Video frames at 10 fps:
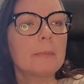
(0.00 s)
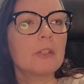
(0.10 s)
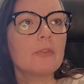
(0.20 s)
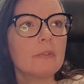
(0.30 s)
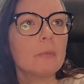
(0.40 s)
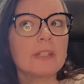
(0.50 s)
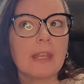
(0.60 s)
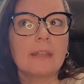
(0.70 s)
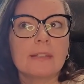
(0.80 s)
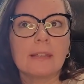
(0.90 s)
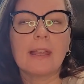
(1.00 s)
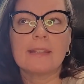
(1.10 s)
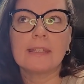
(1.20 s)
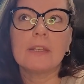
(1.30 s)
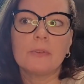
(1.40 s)
I'm not sure if it was
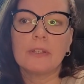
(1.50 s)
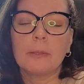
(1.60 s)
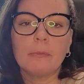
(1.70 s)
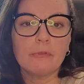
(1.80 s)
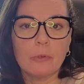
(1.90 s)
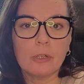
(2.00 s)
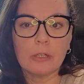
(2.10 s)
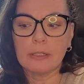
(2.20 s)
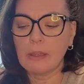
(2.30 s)
last night or the night before on